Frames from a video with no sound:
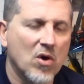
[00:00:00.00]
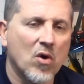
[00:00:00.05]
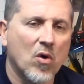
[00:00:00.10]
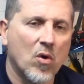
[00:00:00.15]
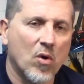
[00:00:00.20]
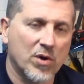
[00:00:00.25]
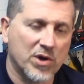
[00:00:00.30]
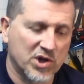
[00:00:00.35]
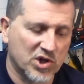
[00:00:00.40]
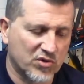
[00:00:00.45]

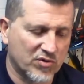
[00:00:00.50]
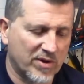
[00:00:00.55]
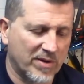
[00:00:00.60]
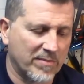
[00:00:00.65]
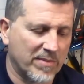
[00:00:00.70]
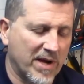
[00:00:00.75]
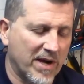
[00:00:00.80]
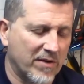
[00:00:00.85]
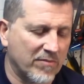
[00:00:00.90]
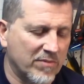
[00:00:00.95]
or the
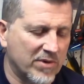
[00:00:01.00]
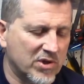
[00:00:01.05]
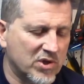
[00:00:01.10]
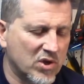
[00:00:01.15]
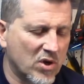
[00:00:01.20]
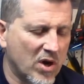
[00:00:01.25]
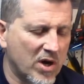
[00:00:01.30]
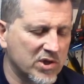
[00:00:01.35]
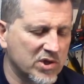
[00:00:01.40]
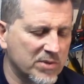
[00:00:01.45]
Streamlight
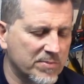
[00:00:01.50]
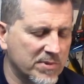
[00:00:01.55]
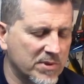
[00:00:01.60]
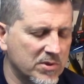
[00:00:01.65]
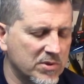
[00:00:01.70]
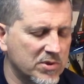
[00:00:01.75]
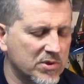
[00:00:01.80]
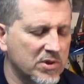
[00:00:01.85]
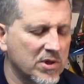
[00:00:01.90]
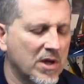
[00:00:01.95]

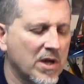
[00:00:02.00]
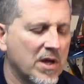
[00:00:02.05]
rechargeables.